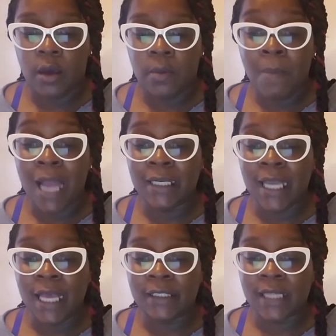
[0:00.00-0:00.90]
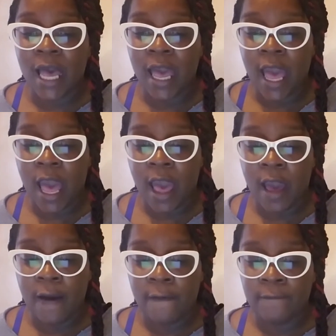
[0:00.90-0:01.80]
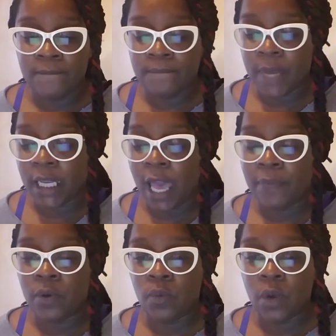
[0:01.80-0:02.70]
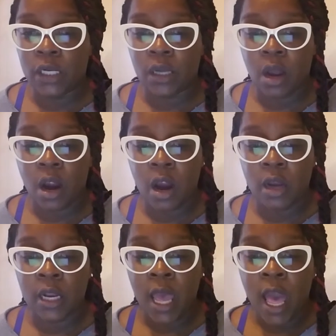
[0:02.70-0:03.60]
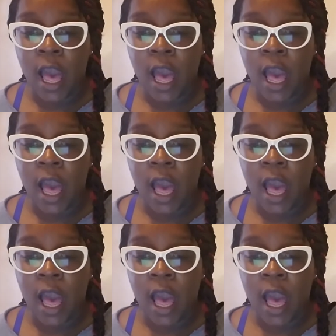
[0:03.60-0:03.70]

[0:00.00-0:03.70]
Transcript: My debts, I have my Capital One card.